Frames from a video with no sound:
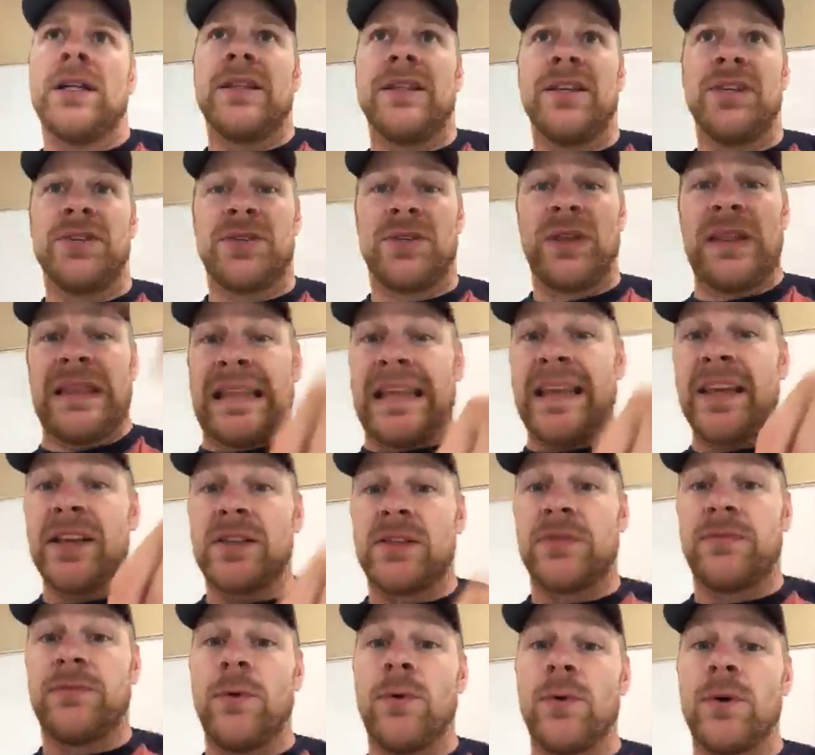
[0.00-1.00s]
there's
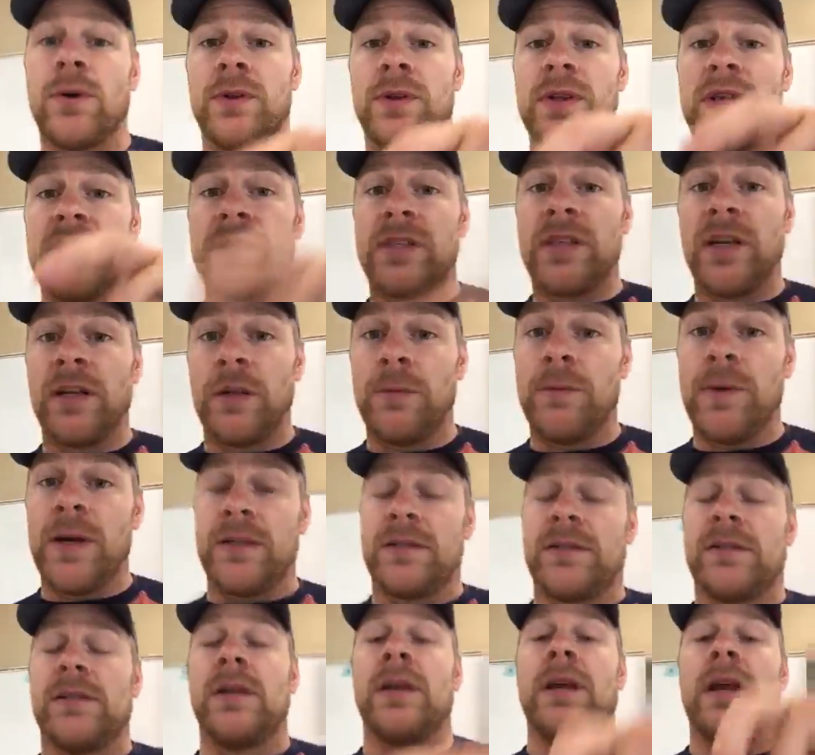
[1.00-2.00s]
links for the
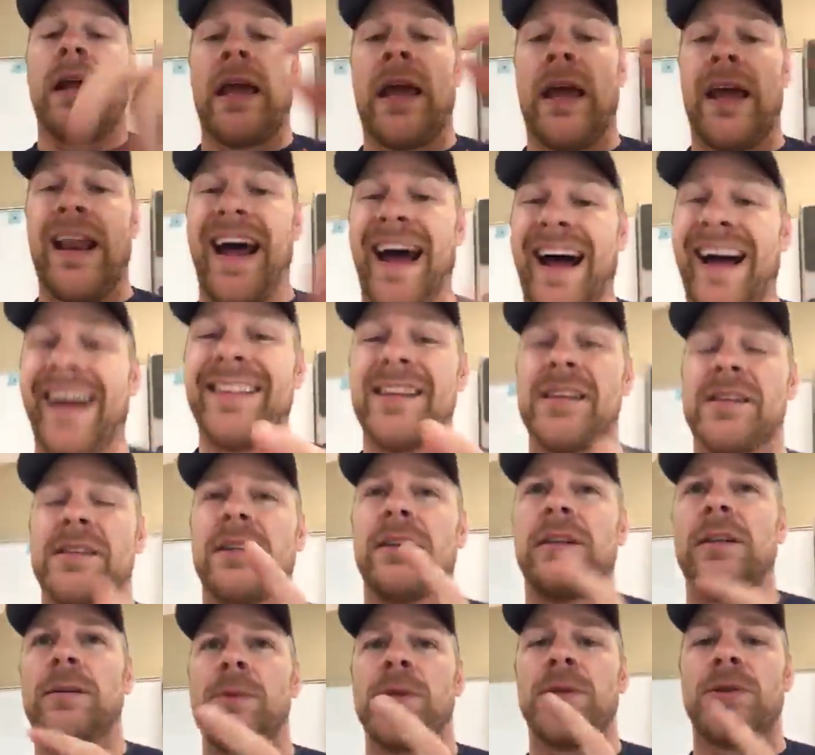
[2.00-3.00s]
syllabus. And on the
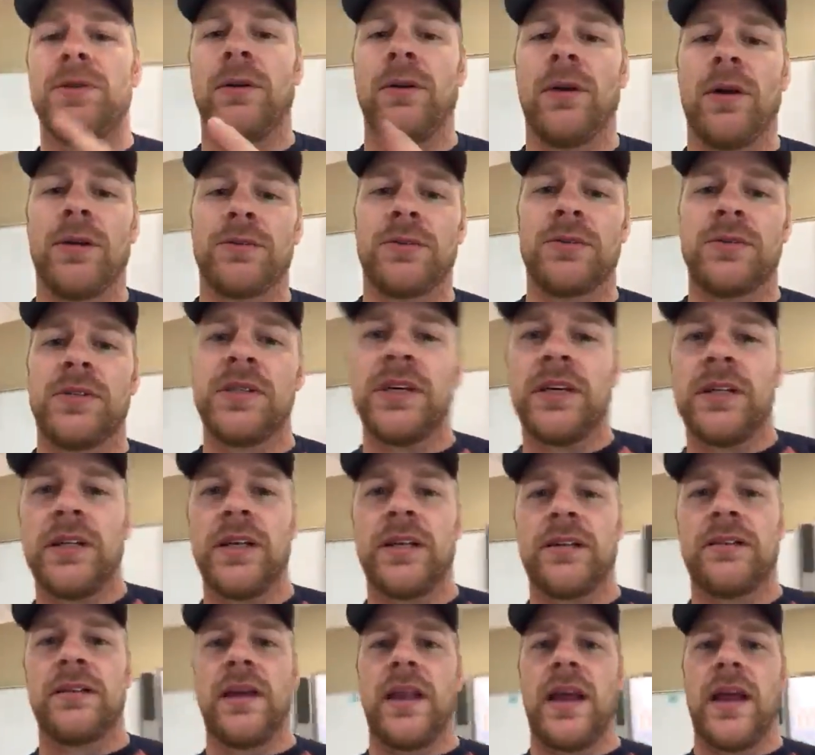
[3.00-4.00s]
syllabus, you'll also see a
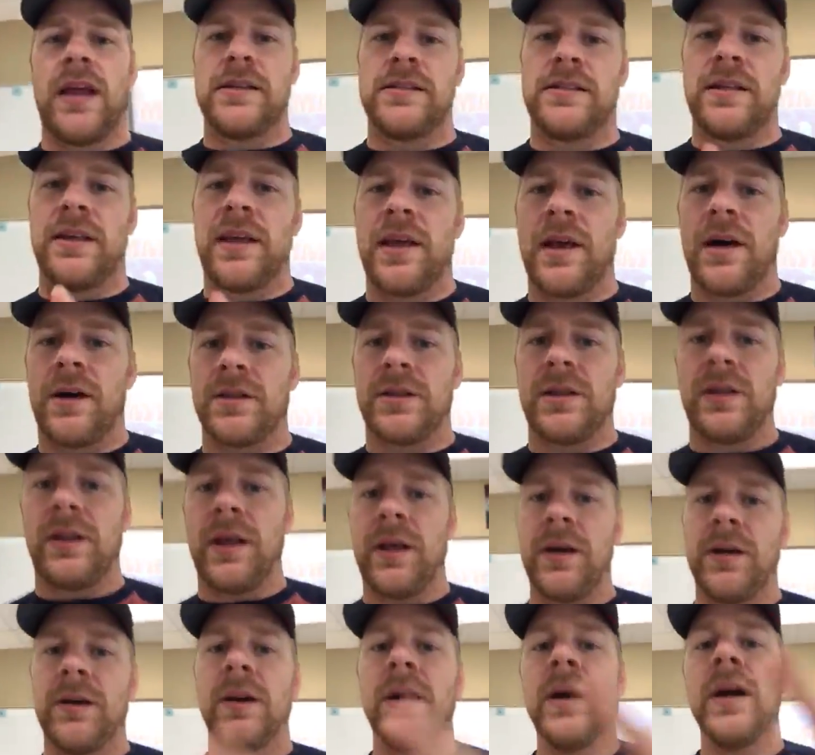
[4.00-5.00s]
link that has the
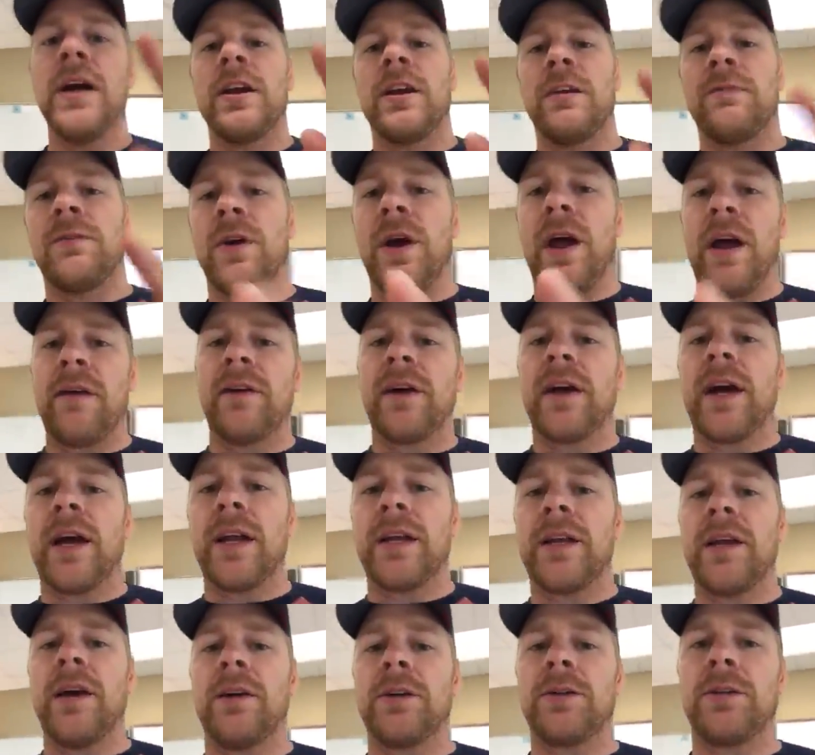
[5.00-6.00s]
calculator. If you haven't got
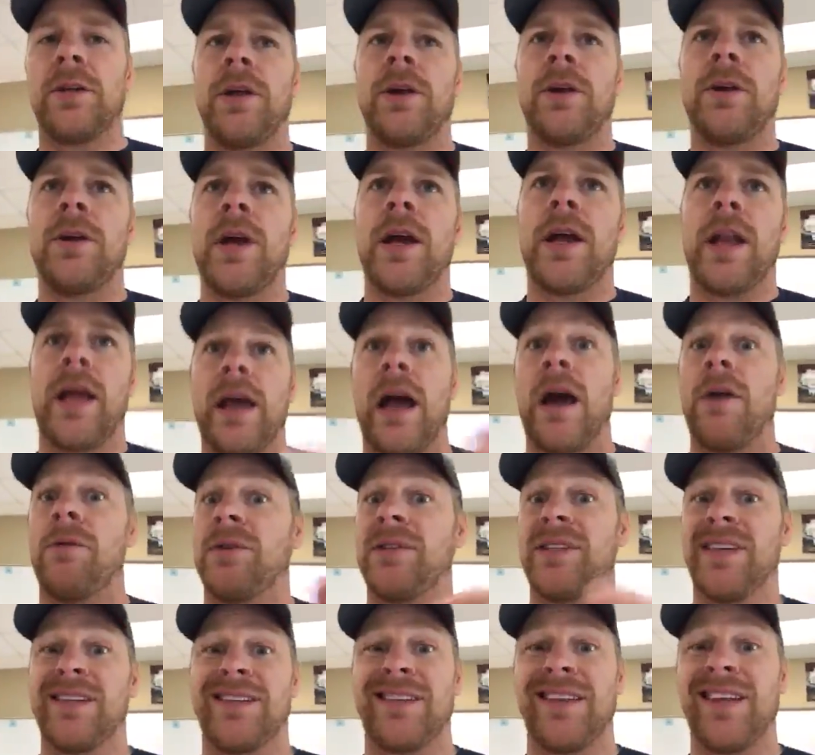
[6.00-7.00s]
a calculator yet, I got
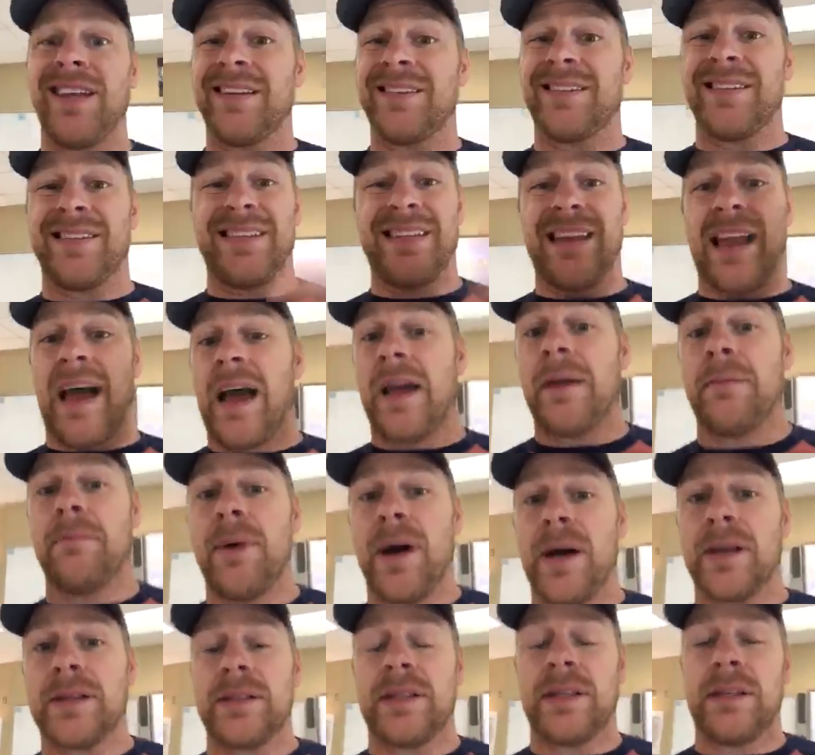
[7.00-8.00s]
one that's linked. It's
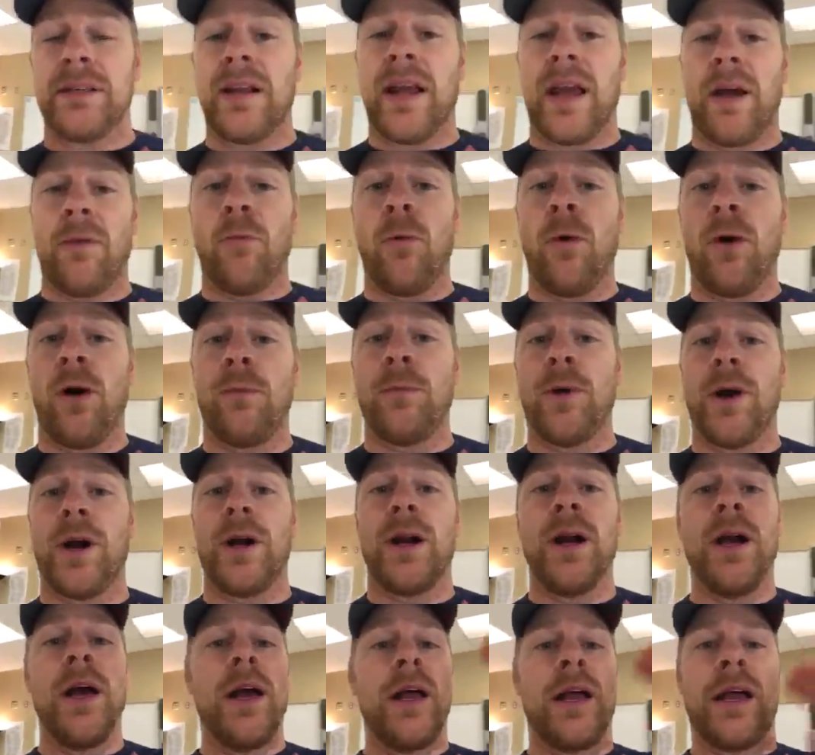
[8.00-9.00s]
$9 at
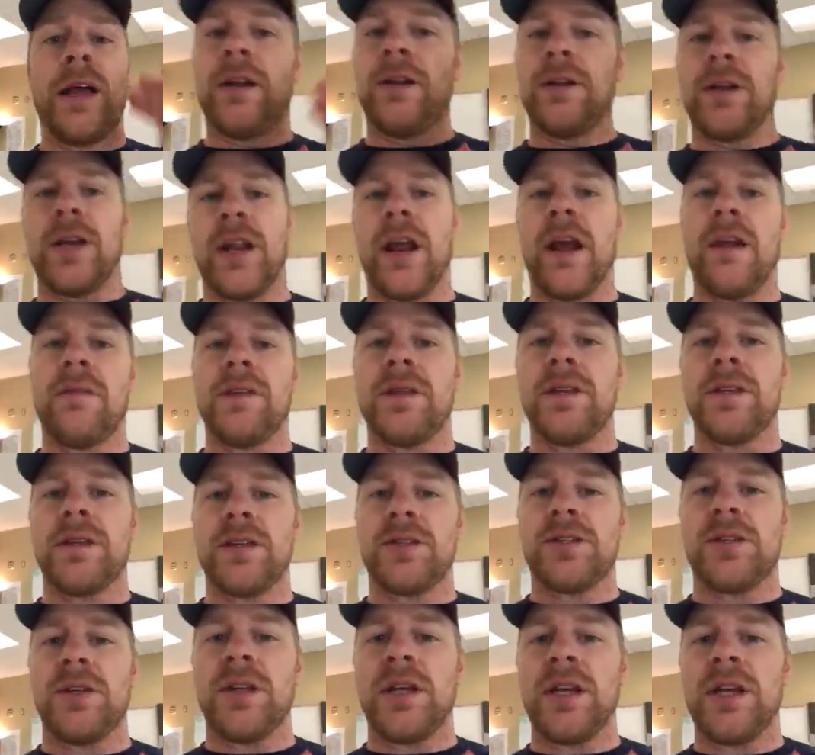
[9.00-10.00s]
Walmart, and it'll get everything
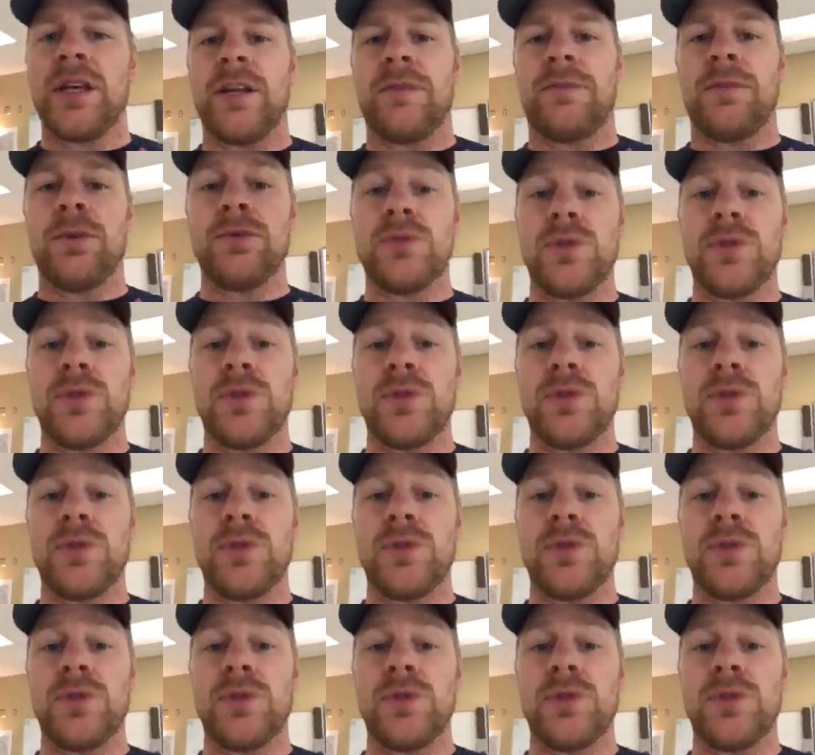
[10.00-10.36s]
that you need. If you